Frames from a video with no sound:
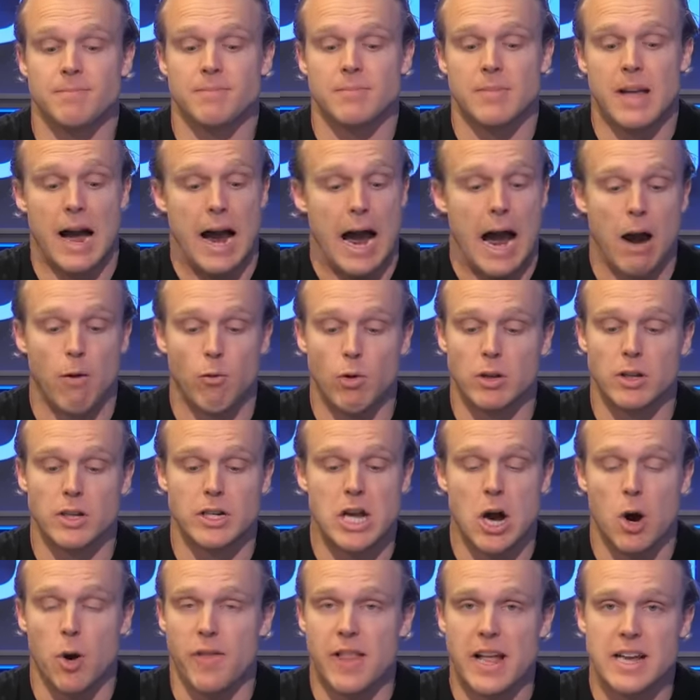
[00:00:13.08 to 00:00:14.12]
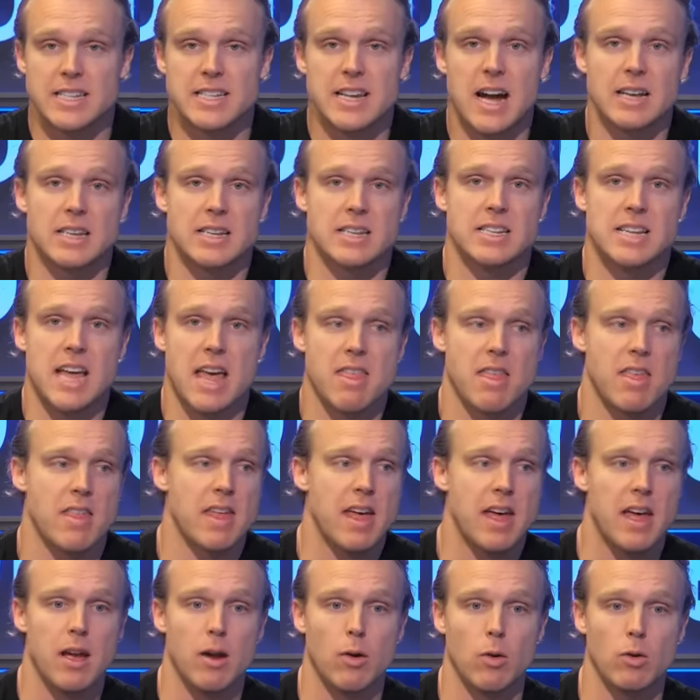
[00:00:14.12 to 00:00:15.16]
I really don't. And that's not to say that
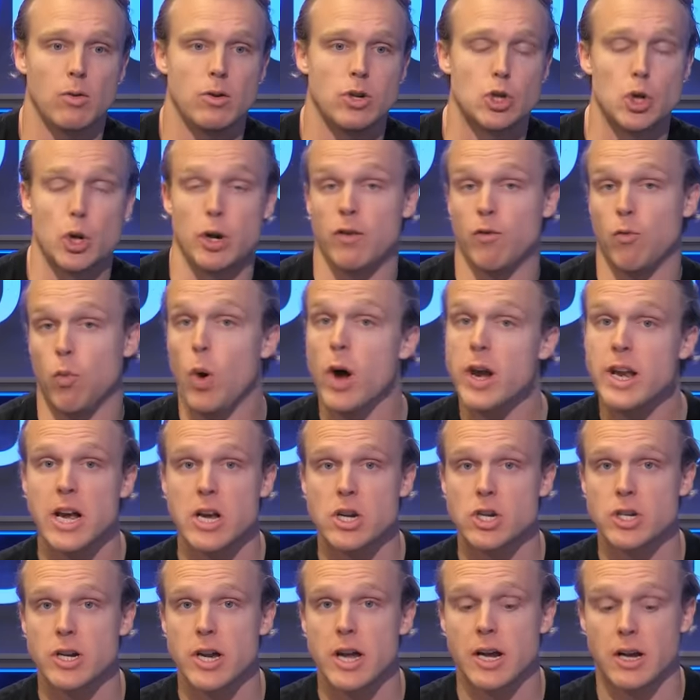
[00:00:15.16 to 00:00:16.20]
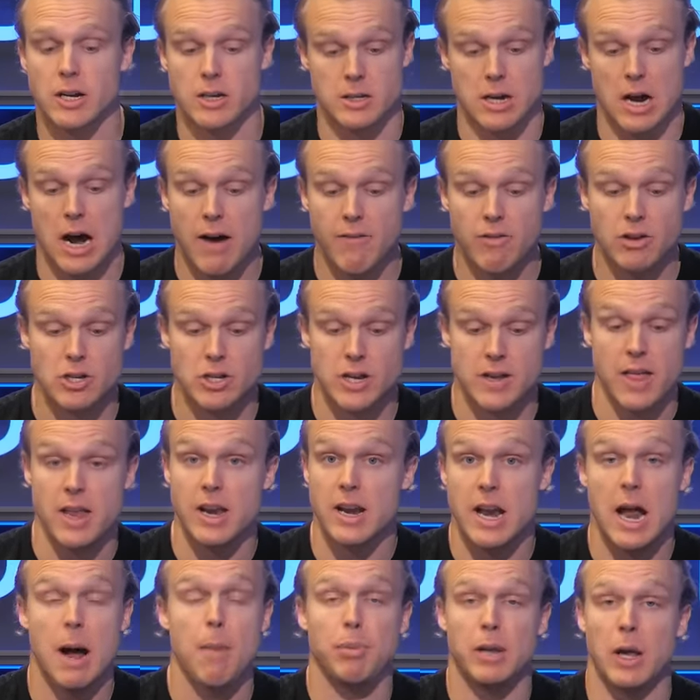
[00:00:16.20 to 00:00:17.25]
they should have won yesterday, because obviously they did
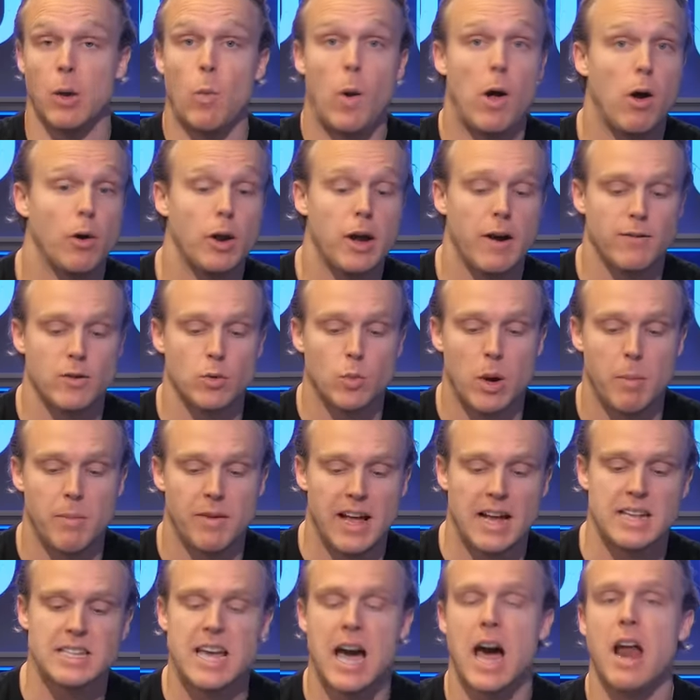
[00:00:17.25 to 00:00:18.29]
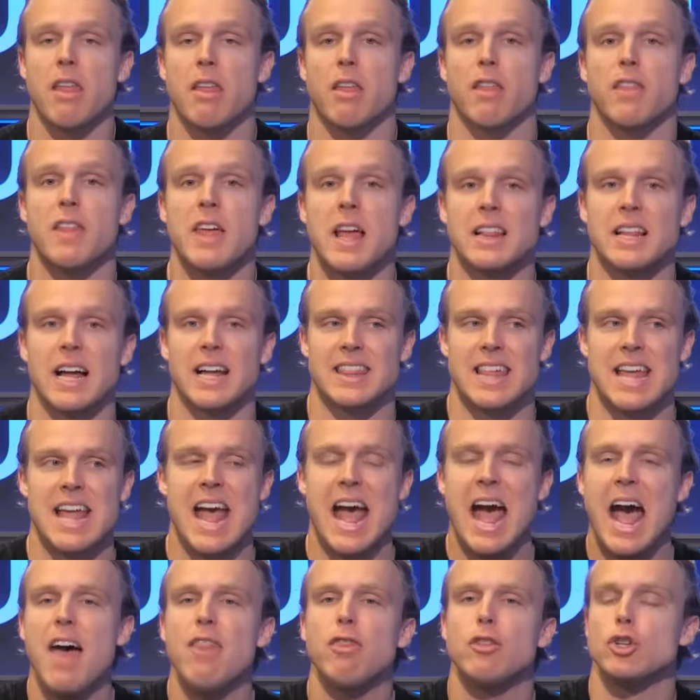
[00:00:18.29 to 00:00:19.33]
not play well enough to win. But that's kind of the thing. Like, they
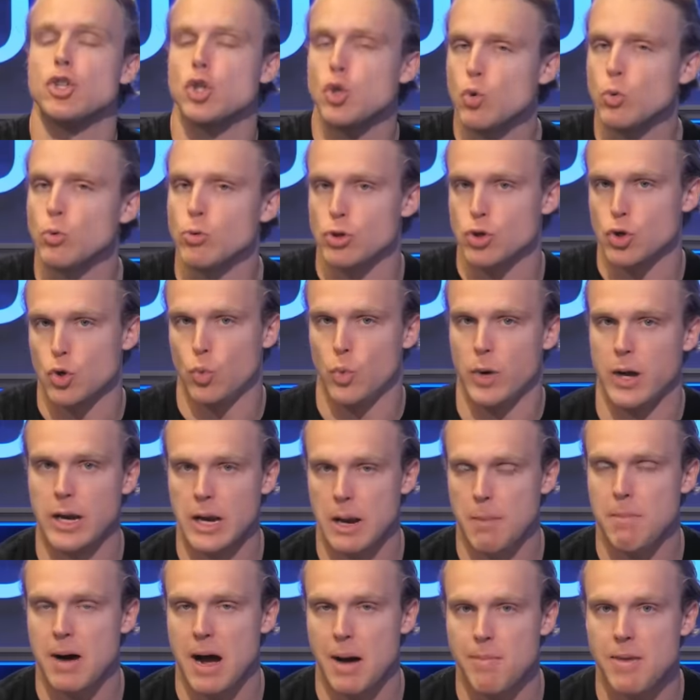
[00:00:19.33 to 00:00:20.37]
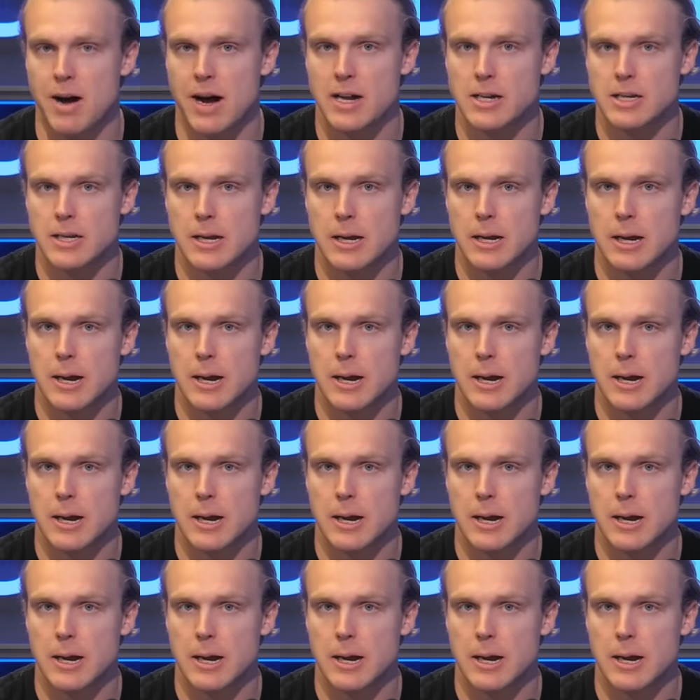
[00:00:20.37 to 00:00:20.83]
had the tools to win in my mind.